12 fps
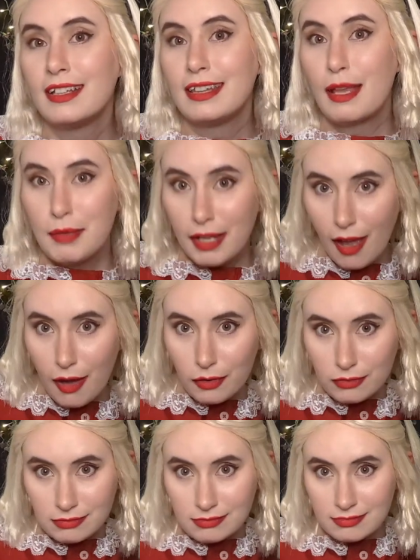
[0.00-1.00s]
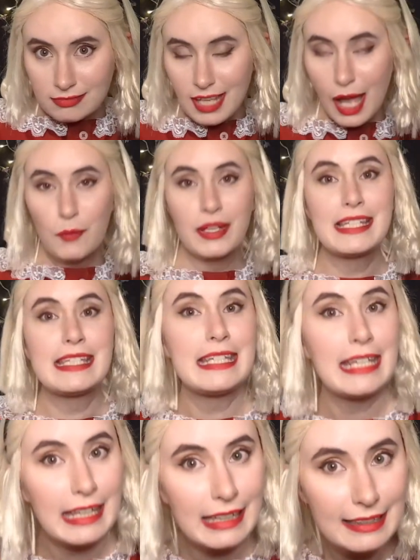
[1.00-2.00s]
let me know. I want to
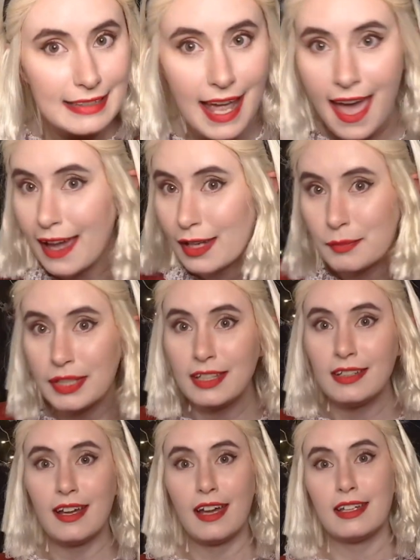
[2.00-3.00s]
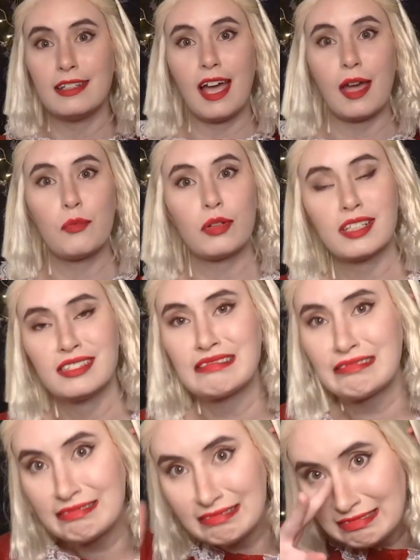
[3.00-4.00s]
see it. Tag me. I
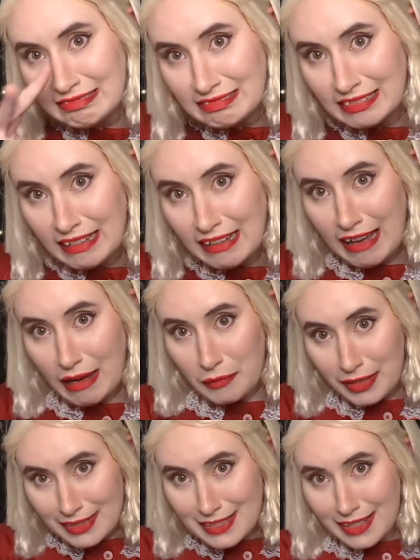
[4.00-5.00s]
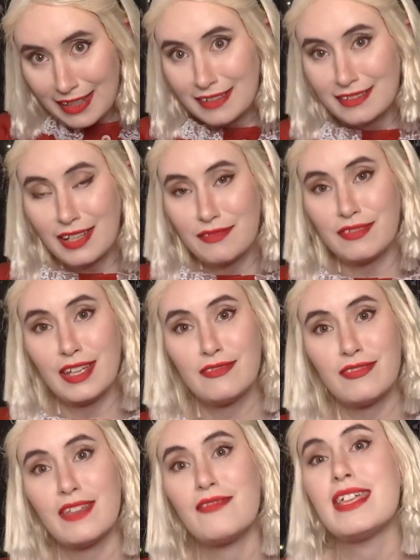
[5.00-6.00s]
want to see it.
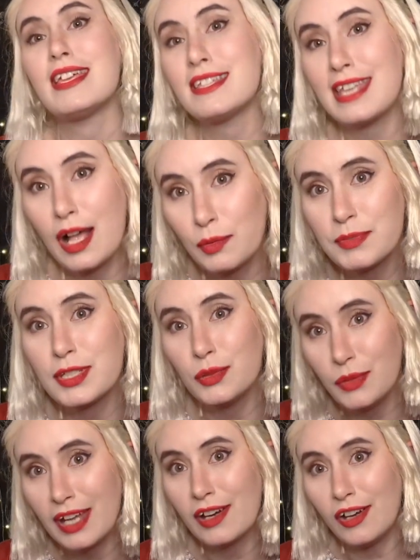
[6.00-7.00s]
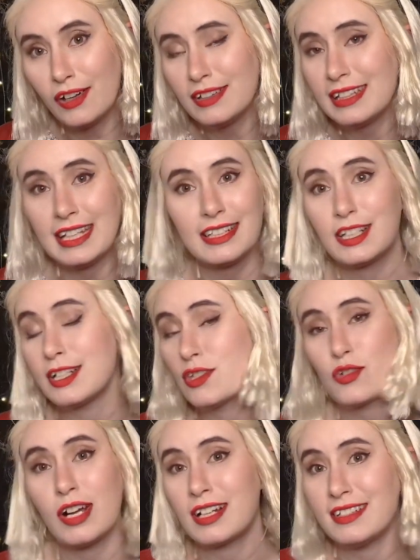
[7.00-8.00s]
If this helped you at all in
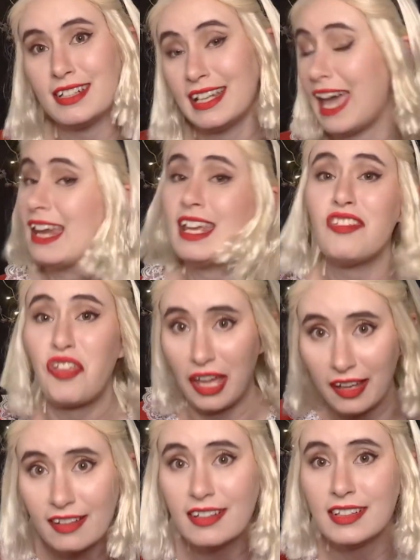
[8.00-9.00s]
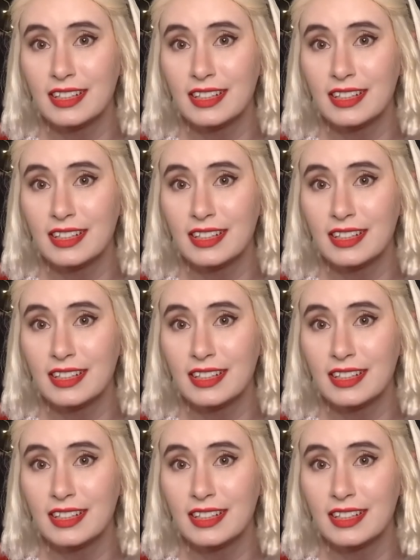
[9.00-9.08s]
constructing anything,